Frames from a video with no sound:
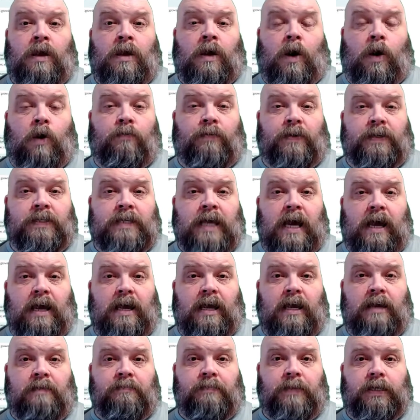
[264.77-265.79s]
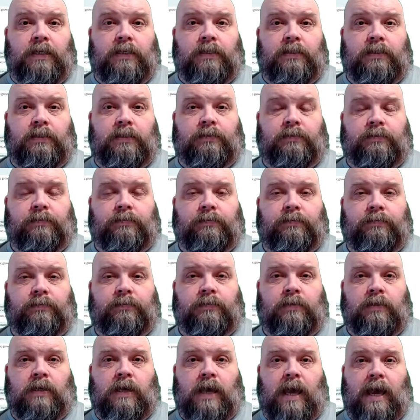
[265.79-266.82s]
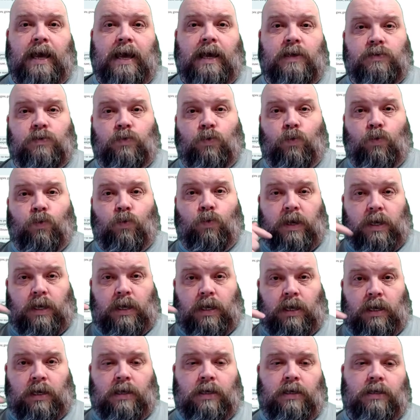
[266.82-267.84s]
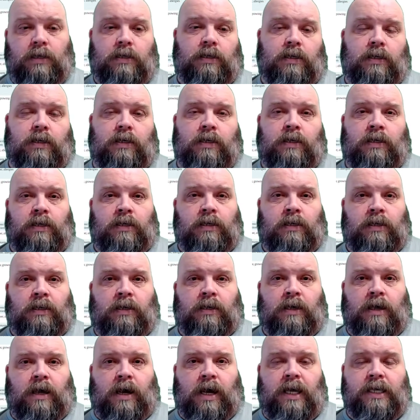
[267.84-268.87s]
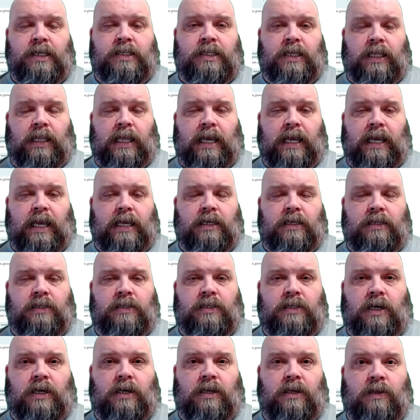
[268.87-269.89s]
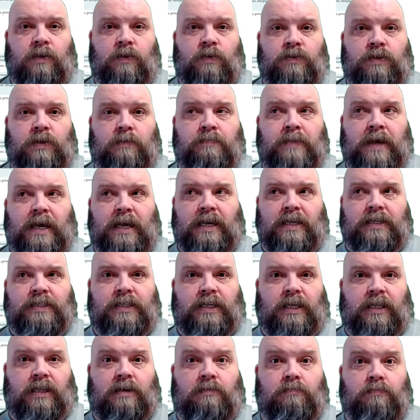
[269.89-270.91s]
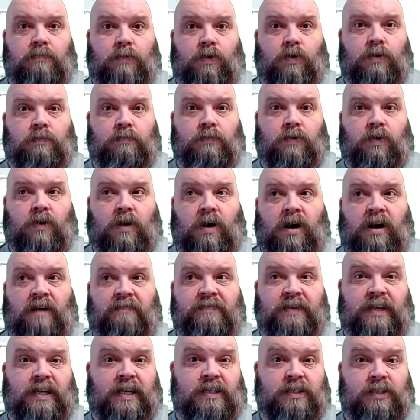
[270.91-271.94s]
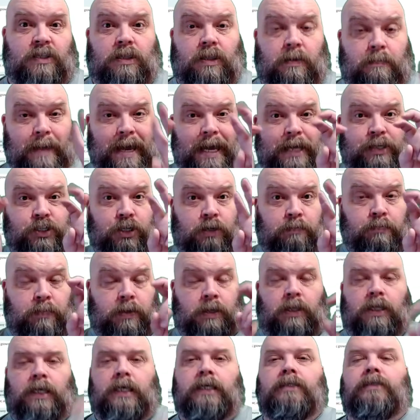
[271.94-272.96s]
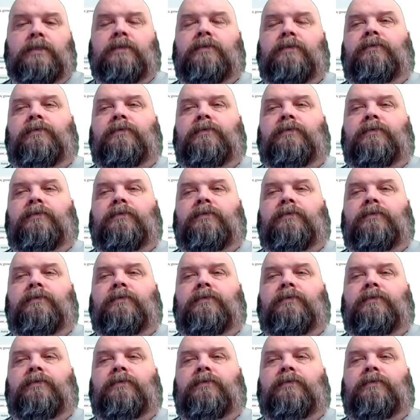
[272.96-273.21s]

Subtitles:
Over time, as we isolated and started using penicillin more and more often as the magic bullet,